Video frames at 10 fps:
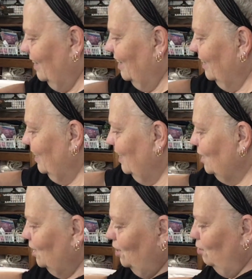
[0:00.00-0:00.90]
Aren't they
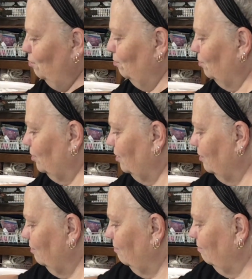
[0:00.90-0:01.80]
cute?
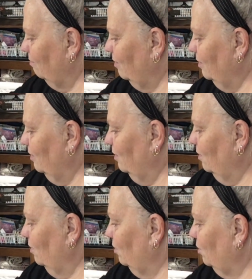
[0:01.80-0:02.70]

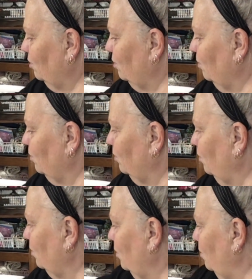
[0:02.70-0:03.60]
So, so
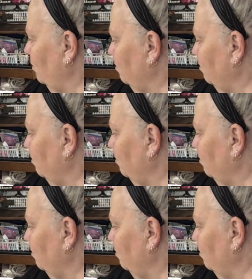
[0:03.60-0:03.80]
cute.